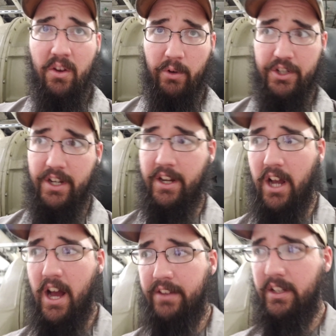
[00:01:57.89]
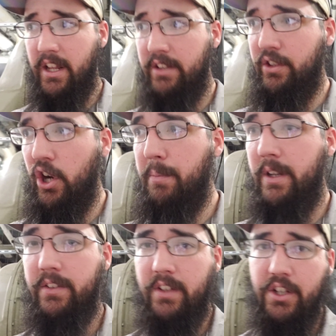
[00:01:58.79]
which can cause a lot of
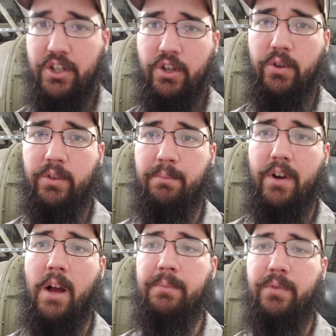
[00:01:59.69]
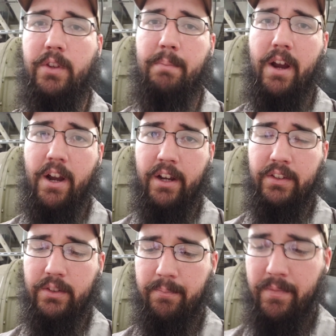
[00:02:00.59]
turbulence issues and problems for the bearings.
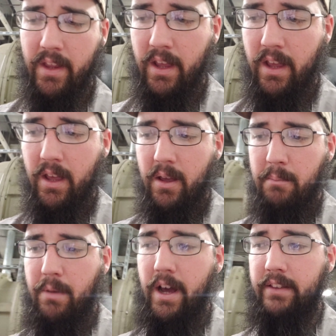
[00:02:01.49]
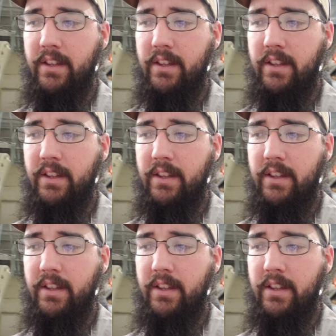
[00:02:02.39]
But